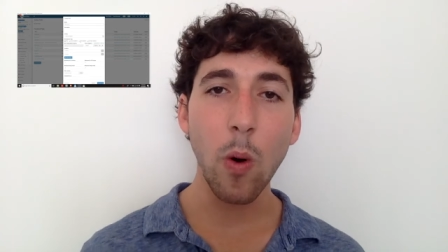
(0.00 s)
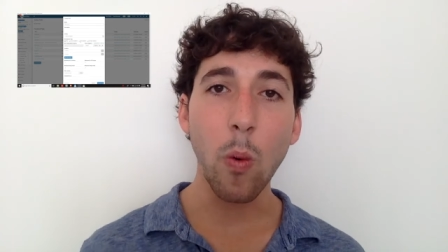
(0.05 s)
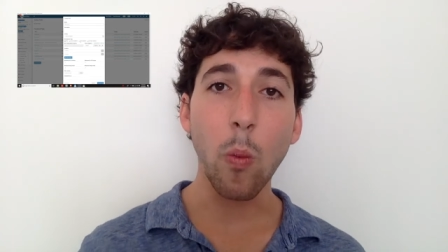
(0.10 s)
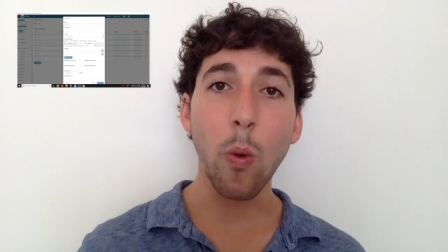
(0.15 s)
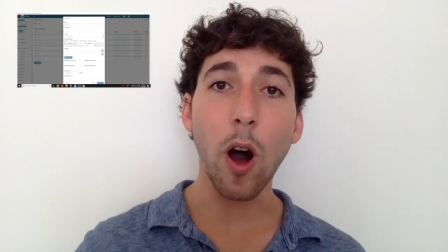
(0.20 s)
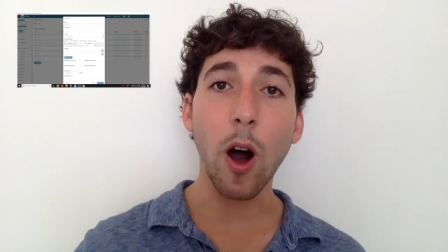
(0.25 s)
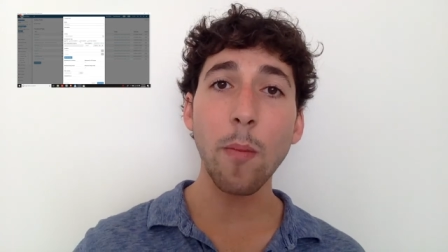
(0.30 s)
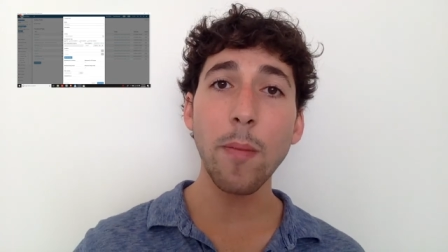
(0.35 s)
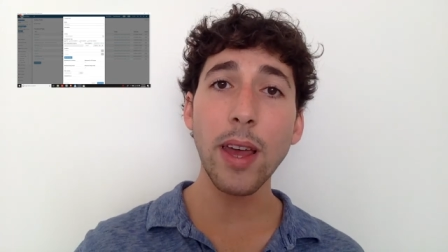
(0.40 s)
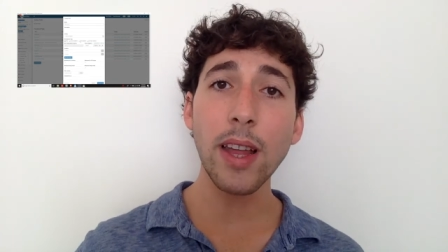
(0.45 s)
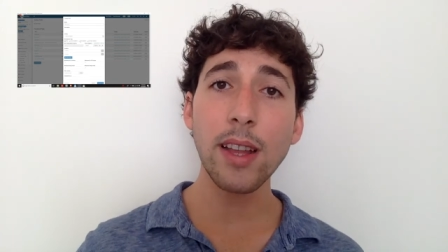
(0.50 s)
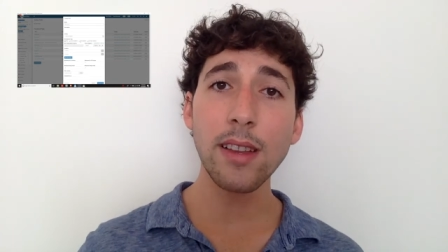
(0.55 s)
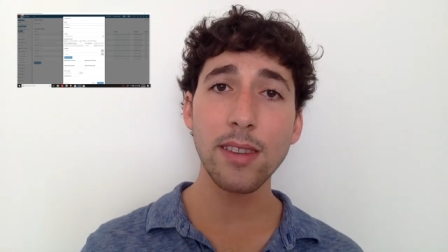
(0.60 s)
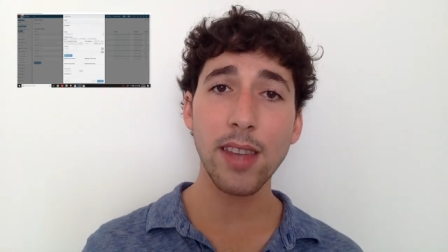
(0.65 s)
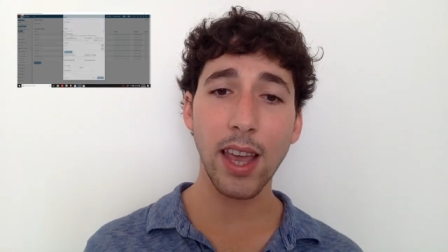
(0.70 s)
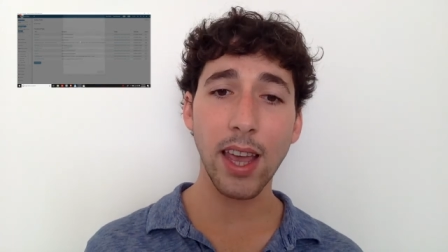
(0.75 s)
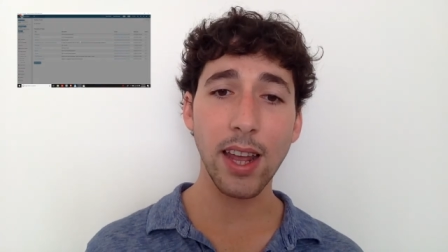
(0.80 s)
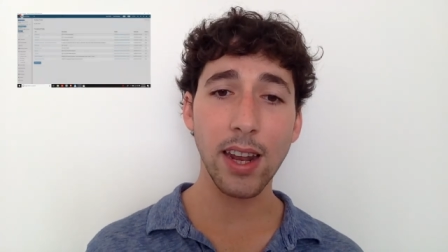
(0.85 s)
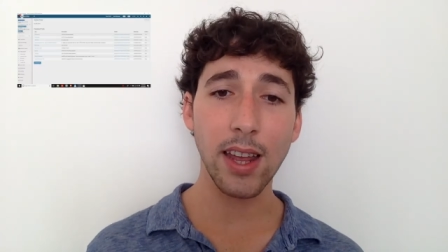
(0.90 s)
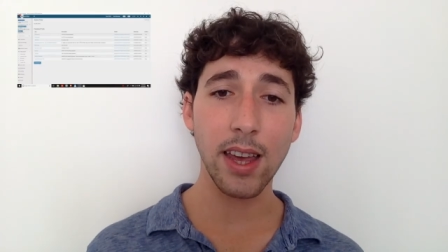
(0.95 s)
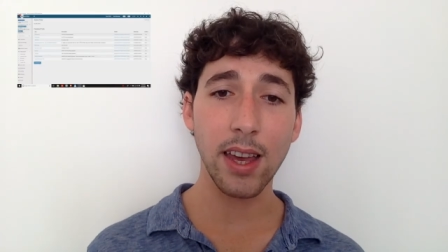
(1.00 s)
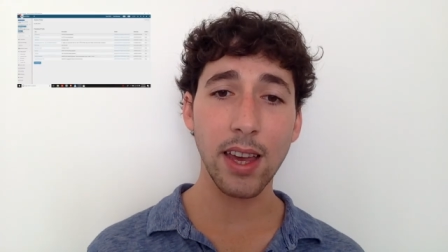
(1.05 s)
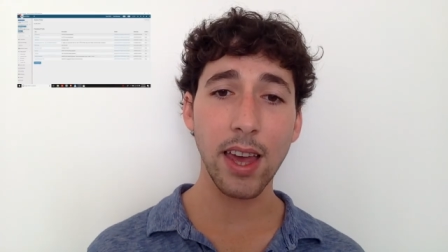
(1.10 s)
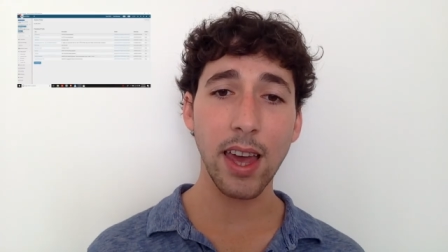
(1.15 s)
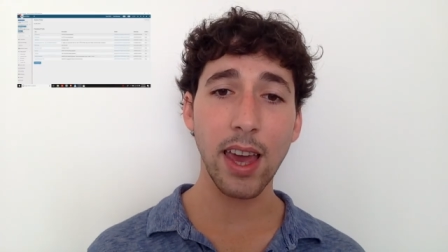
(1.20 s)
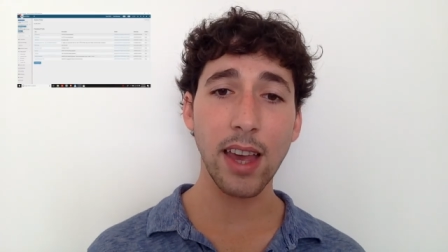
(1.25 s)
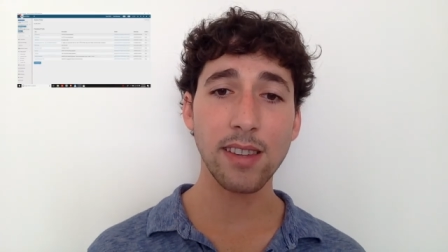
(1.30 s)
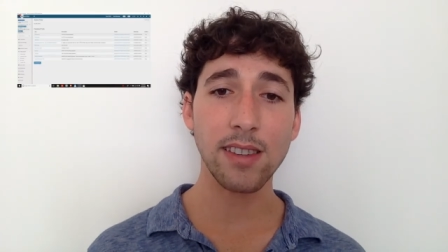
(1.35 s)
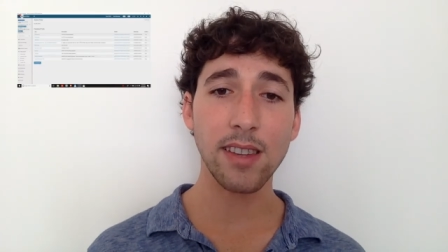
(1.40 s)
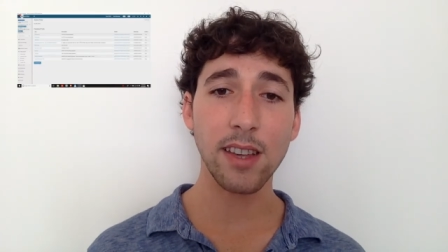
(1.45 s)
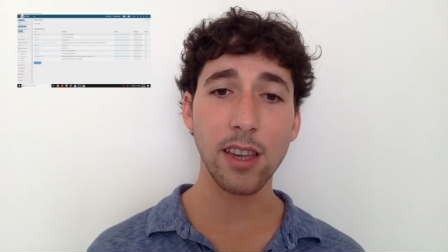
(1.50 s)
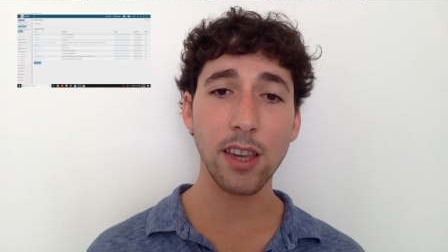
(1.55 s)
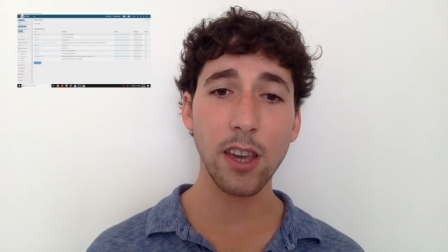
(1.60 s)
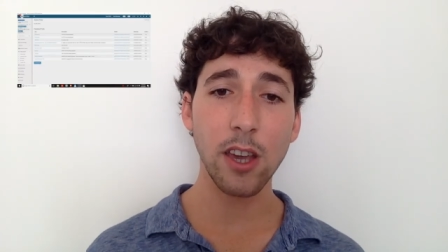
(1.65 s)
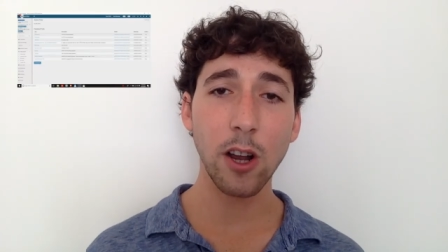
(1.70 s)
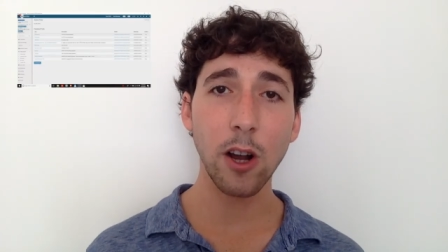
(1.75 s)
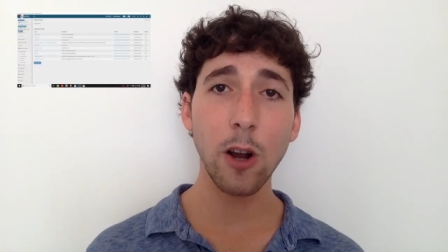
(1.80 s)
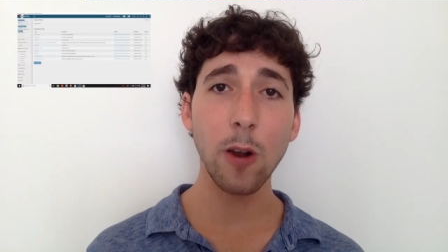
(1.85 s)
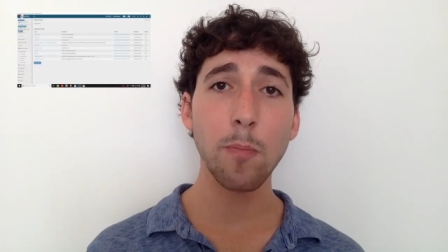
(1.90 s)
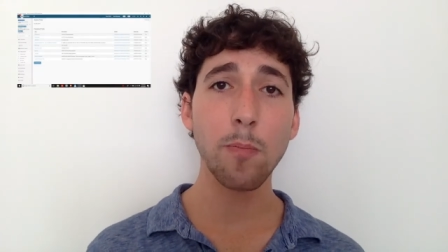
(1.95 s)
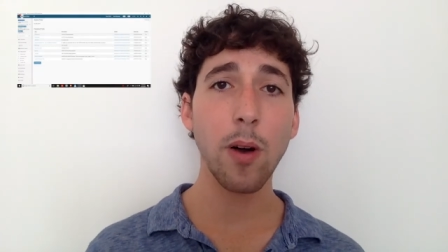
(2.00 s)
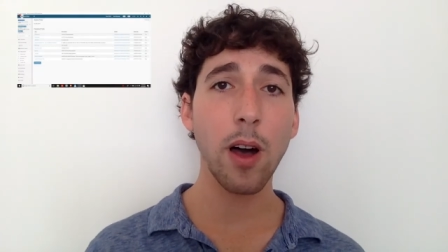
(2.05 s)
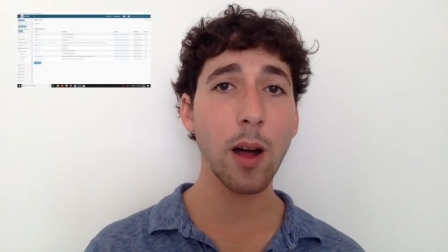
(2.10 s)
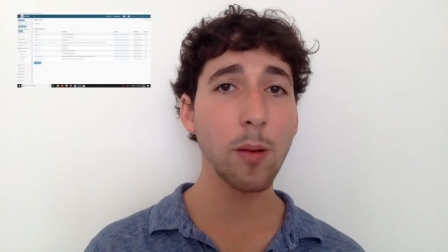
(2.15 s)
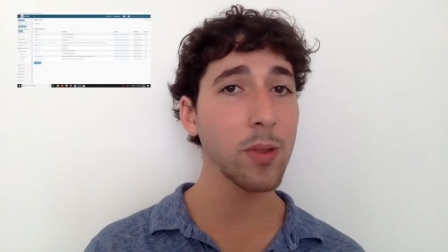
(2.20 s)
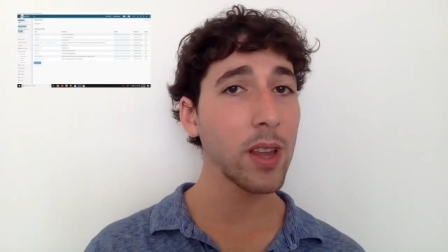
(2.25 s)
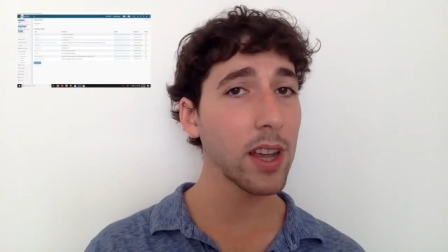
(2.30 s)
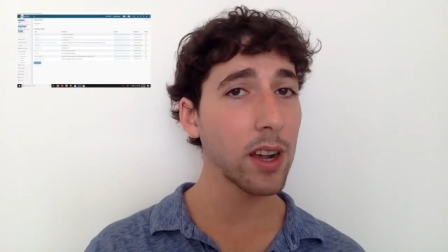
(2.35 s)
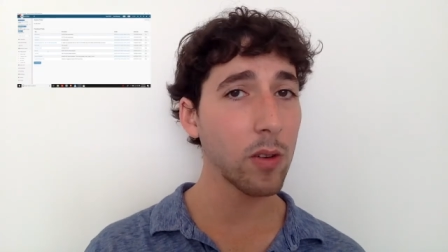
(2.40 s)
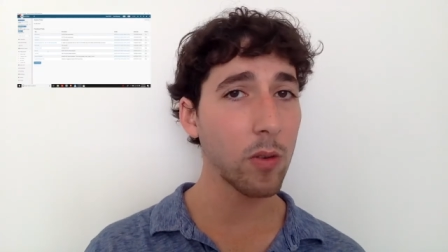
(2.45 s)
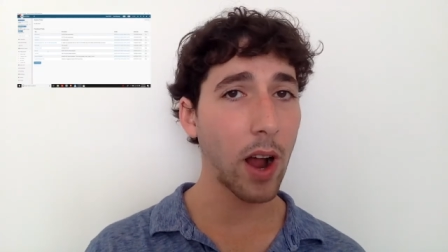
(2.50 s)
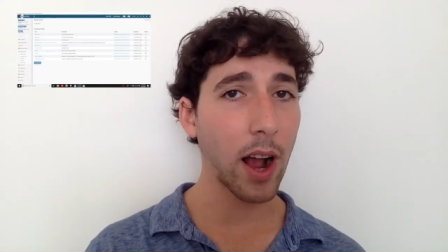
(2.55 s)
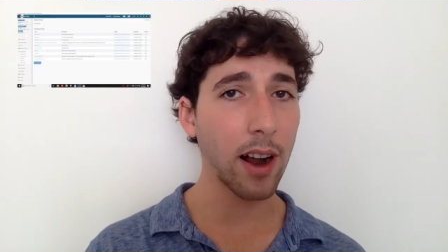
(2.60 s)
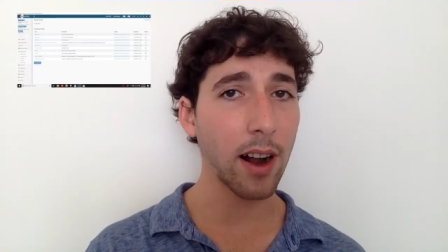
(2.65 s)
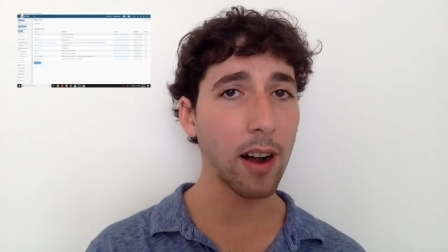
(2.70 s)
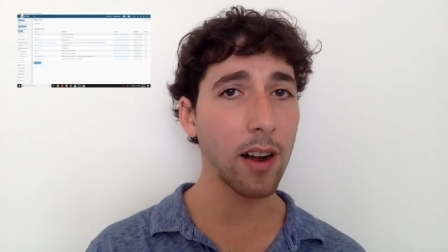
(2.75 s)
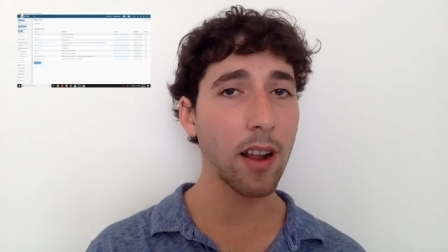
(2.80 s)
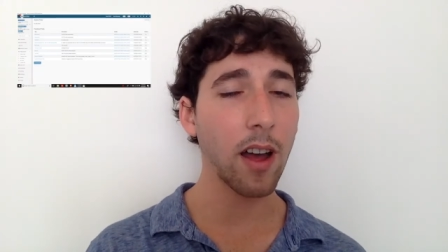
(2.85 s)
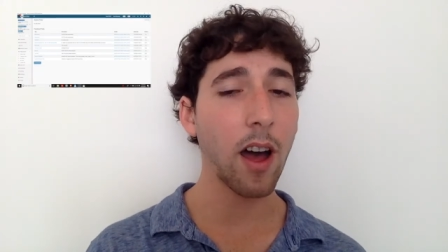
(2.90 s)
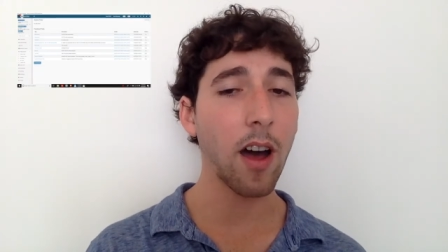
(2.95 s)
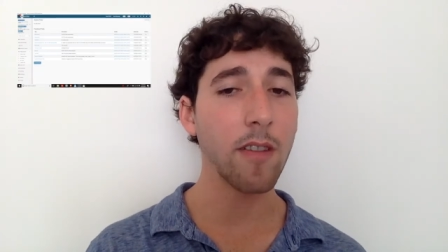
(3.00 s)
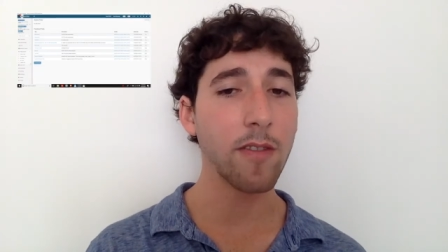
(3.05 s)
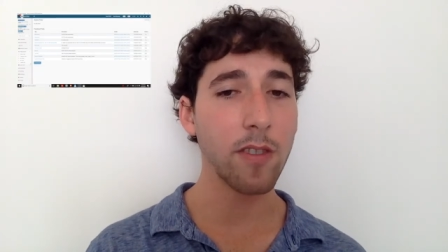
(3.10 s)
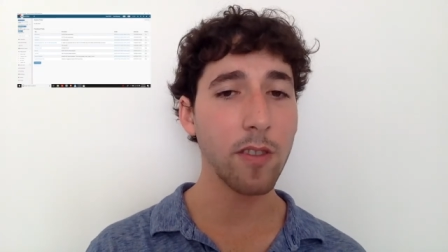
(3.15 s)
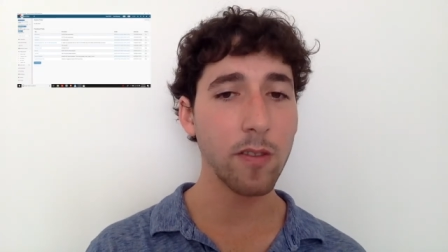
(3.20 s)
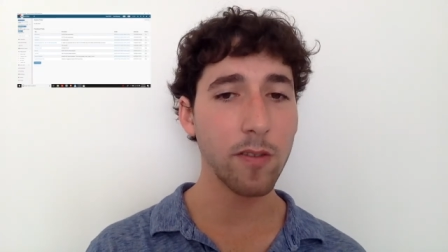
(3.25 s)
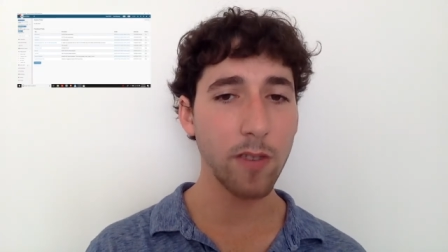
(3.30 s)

while maintaining a secure public record of the